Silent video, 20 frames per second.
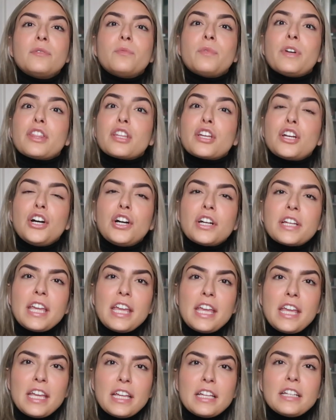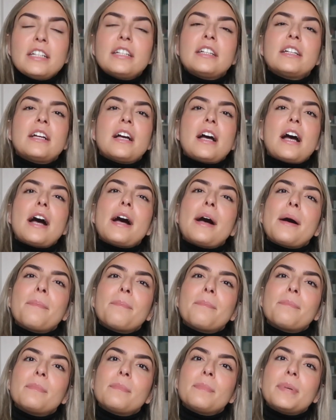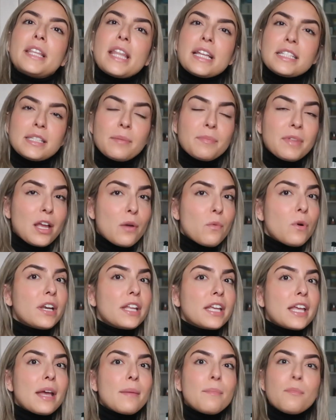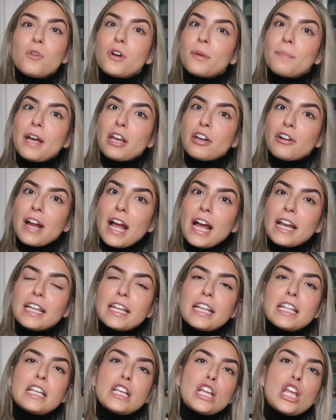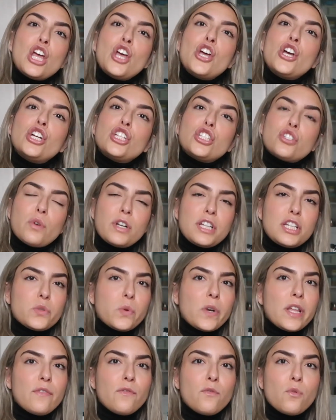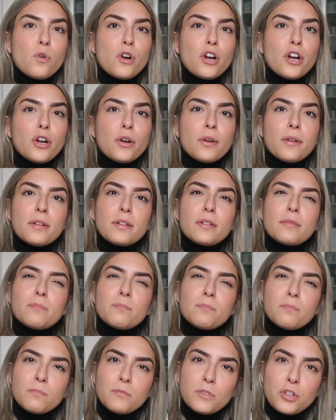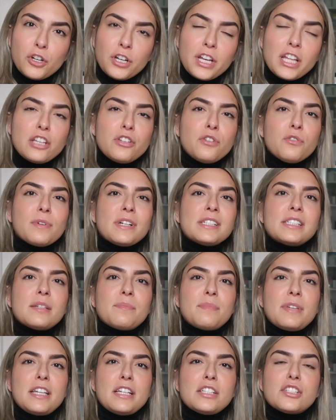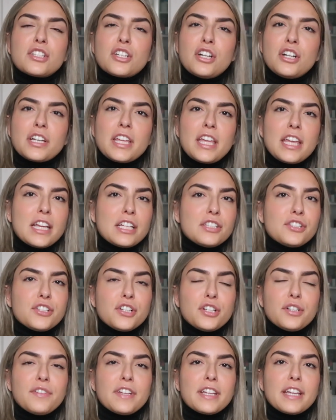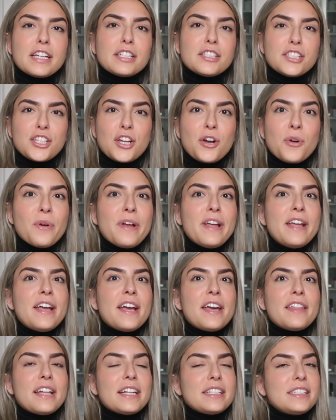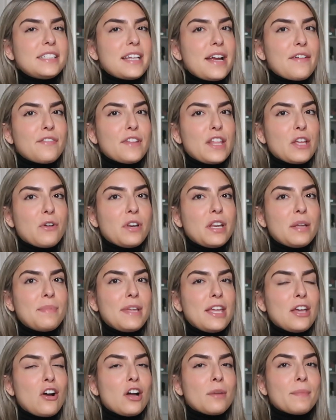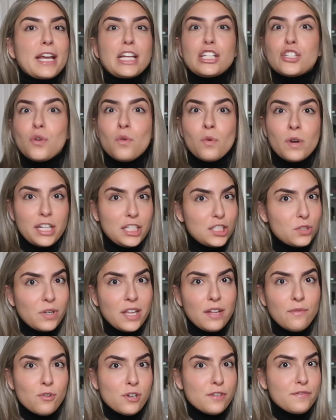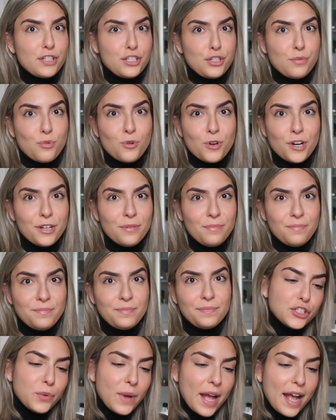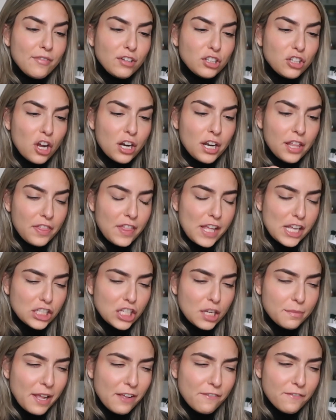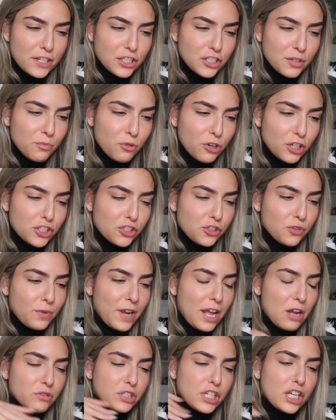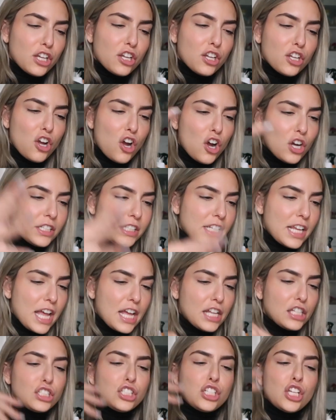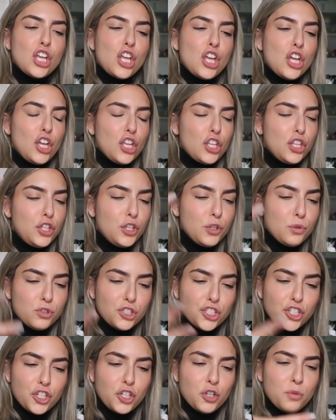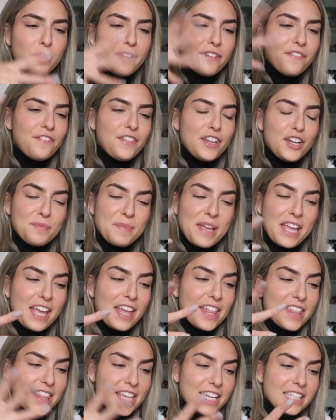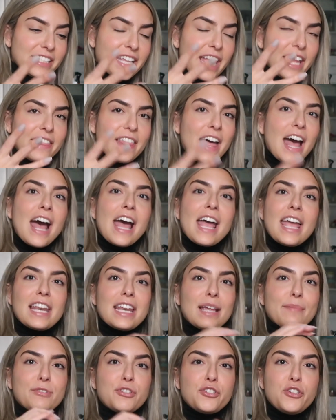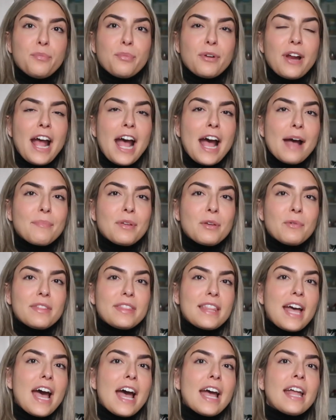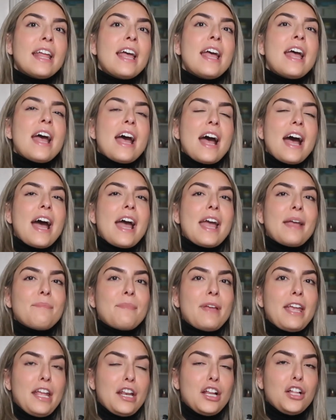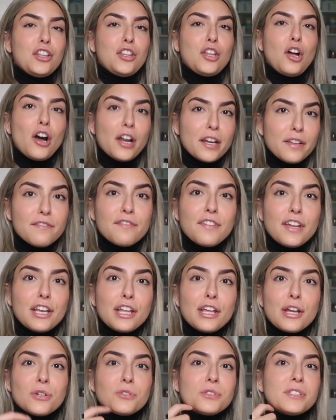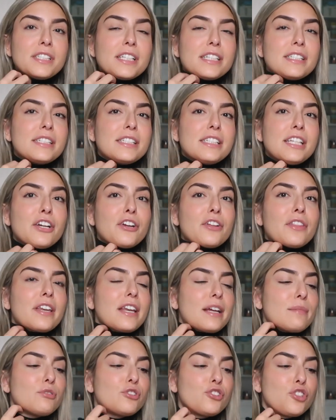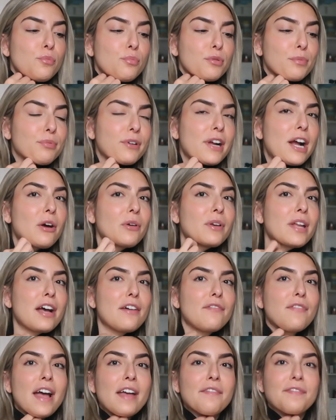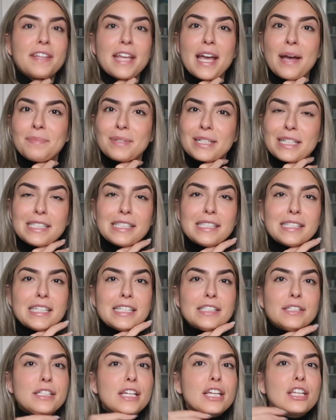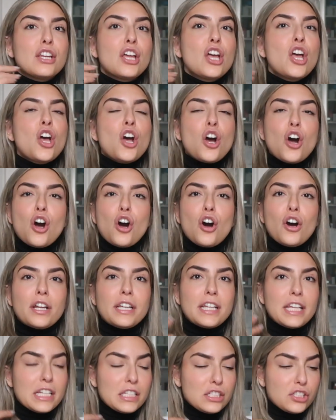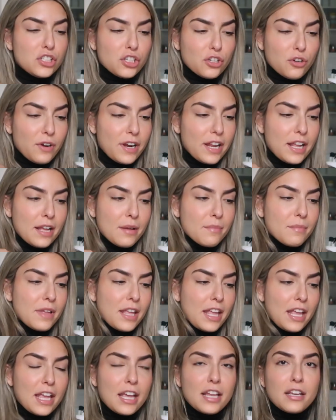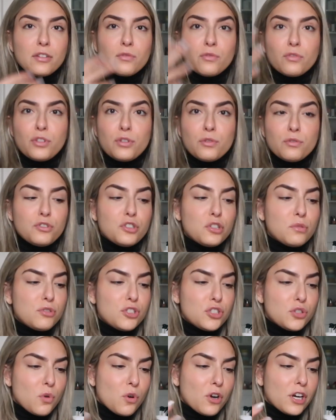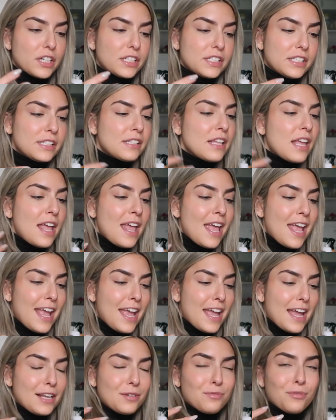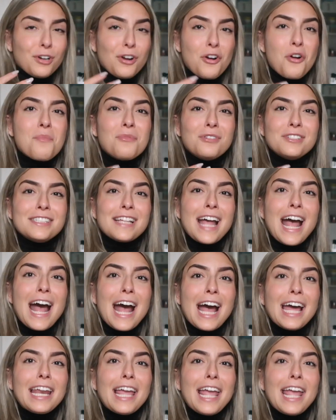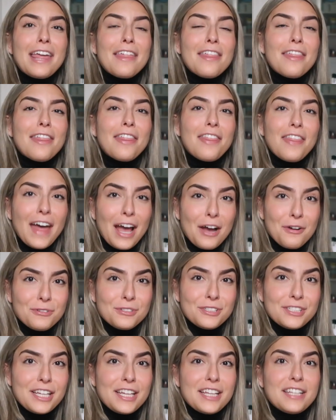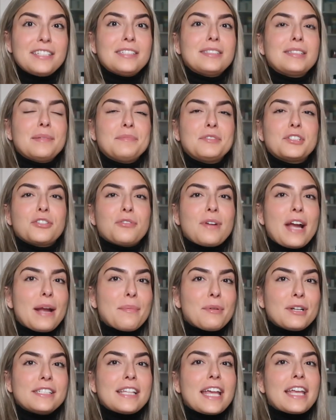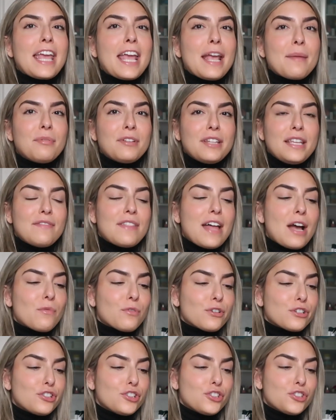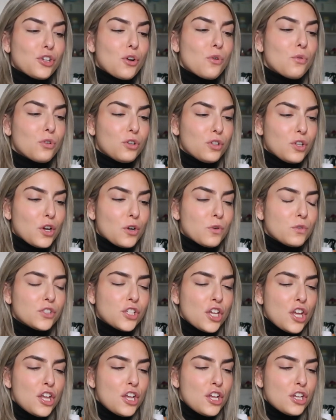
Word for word: with cooking, um, but that's something I want to get more better at in 2024 learning new recipes, cooking, and serving it. So that's definitely going to be on my 2024 vision board. I do have a lot of things on my vision board surrounding content, YouTube, filming, things like that, and I'm super happy with that. I made a lot of videos this year that I'm super proud of. I've kept consistent on Instagram and YouTube Shorts, and we're almost at a thousand subscribers. I can't believe that. We're so close.